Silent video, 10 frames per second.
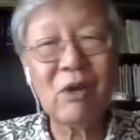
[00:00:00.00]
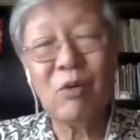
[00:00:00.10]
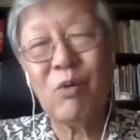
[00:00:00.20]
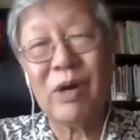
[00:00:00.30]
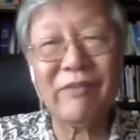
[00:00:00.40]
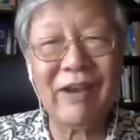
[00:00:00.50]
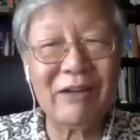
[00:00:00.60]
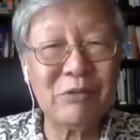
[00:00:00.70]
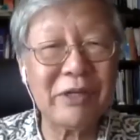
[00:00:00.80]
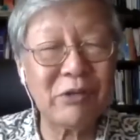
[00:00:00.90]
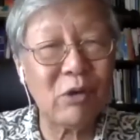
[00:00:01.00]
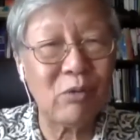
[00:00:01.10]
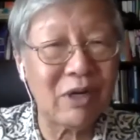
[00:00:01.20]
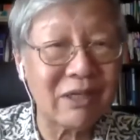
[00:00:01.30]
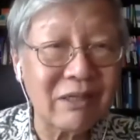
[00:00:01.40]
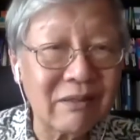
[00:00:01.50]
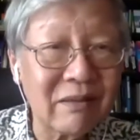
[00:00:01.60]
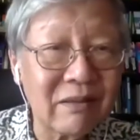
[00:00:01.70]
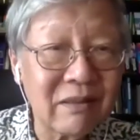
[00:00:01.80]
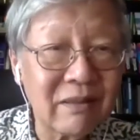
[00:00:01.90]
who are evaluating your work.
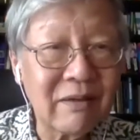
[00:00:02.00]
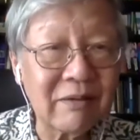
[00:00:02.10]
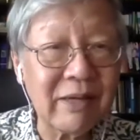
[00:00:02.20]
Okay?